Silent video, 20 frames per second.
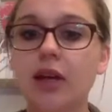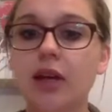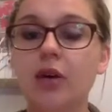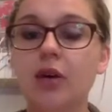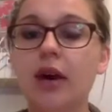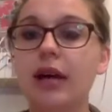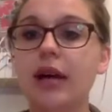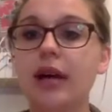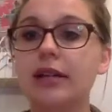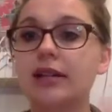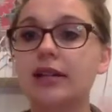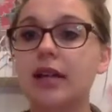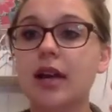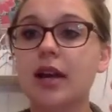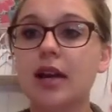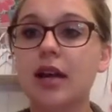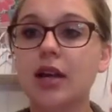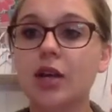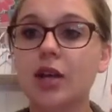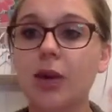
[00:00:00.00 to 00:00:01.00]
you guys.
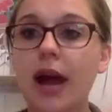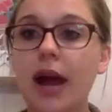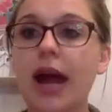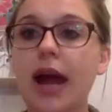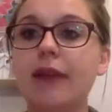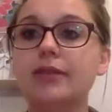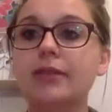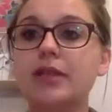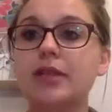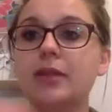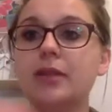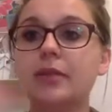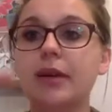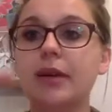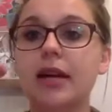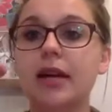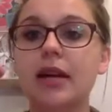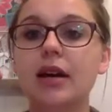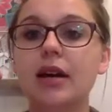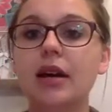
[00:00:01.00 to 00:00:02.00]
You have to
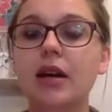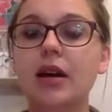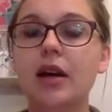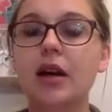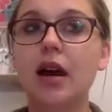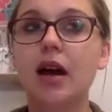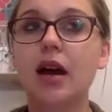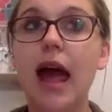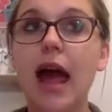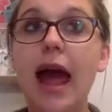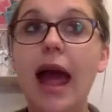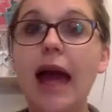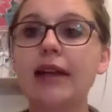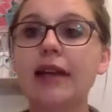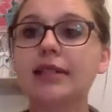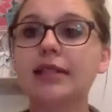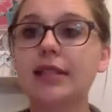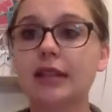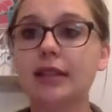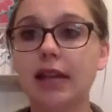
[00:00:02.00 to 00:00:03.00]
be
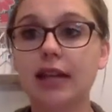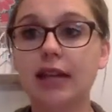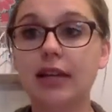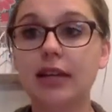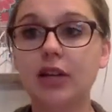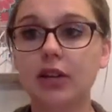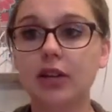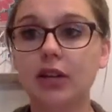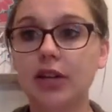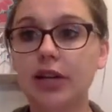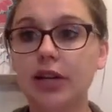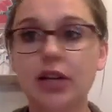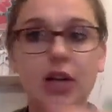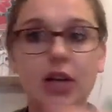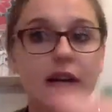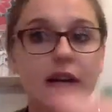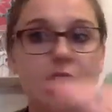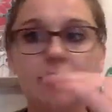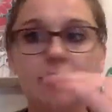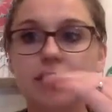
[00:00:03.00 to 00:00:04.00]
acting like you're here,
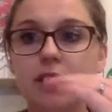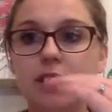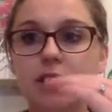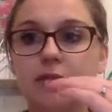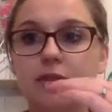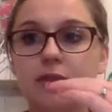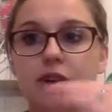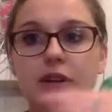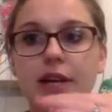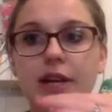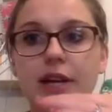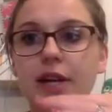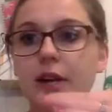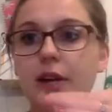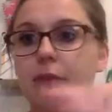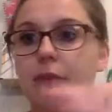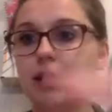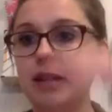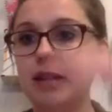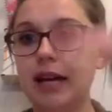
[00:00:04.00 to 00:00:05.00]
even if you're here,
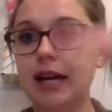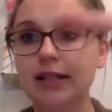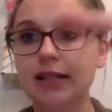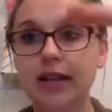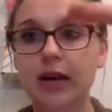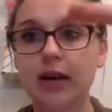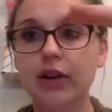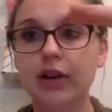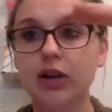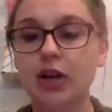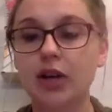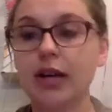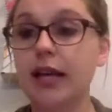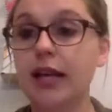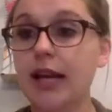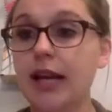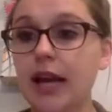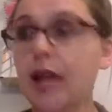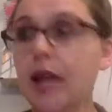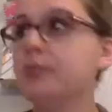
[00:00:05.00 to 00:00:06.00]
but that's how you're going to
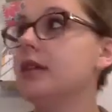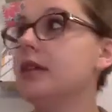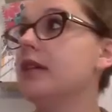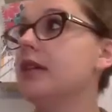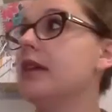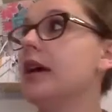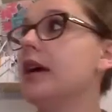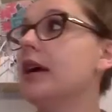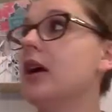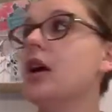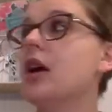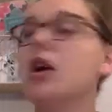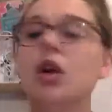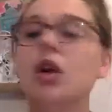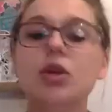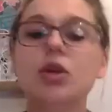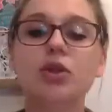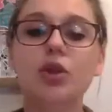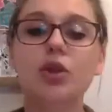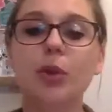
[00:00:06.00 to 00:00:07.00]
get up to there.
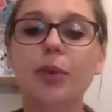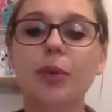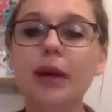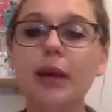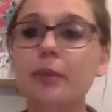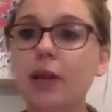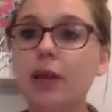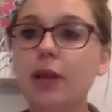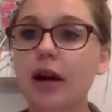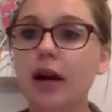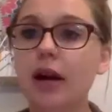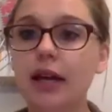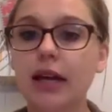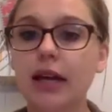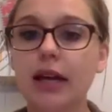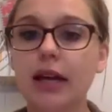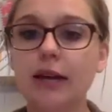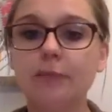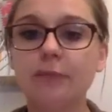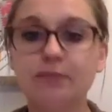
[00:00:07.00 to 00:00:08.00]
So be plugging
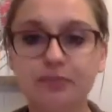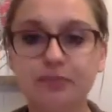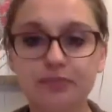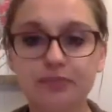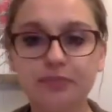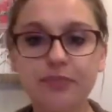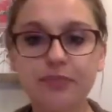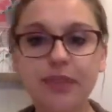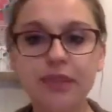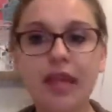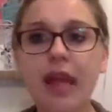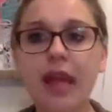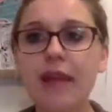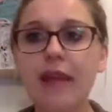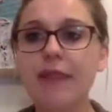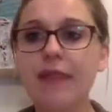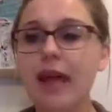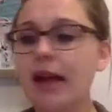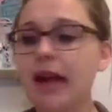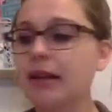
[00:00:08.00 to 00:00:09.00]
in.
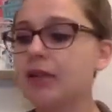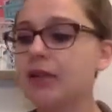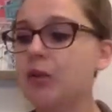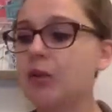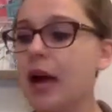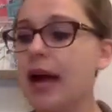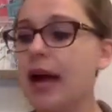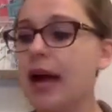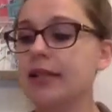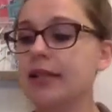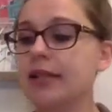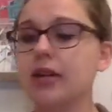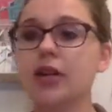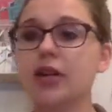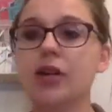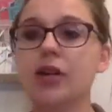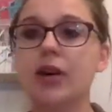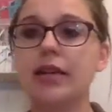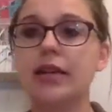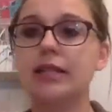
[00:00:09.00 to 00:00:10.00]
And that is why I tell
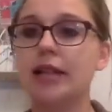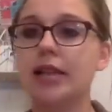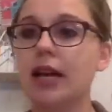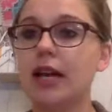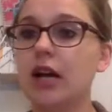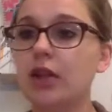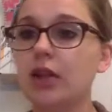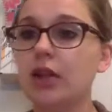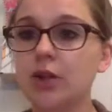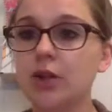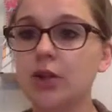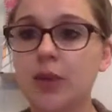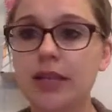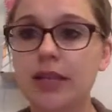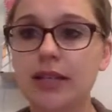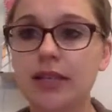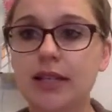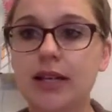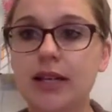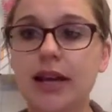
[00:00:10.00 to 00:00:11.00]
you guys, get on those
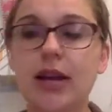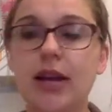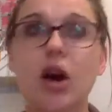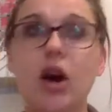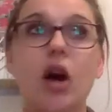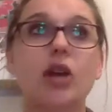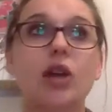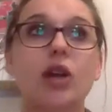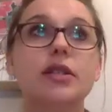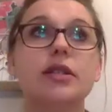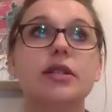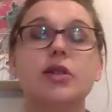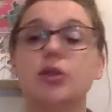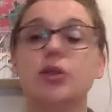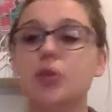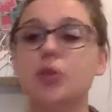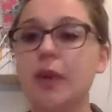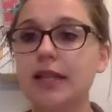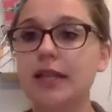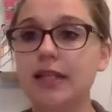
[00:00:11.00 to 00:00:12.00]
Wednesday night calls, those
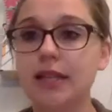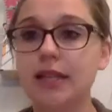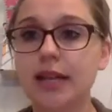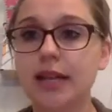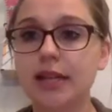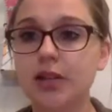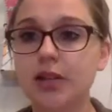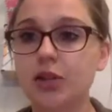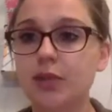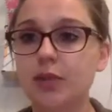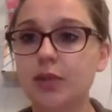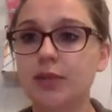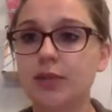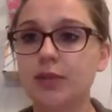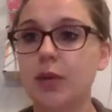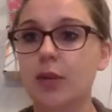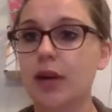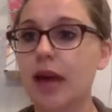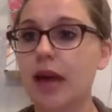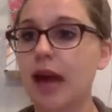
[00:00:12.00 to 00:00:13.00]
Wednesday night Zooms that
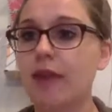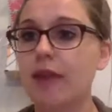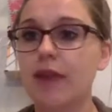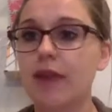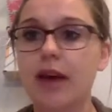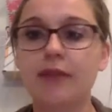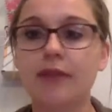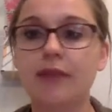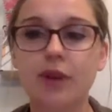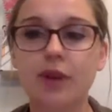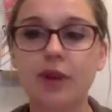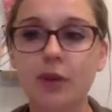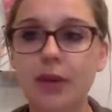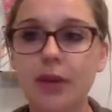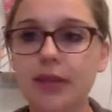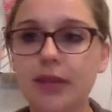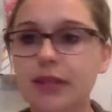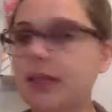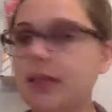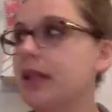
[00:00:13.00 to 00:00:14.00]
we have every
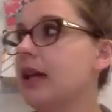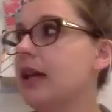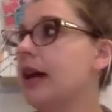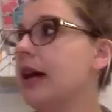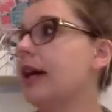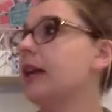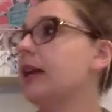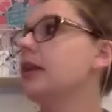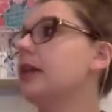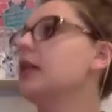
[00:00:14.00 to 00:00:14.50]
Wednesday night.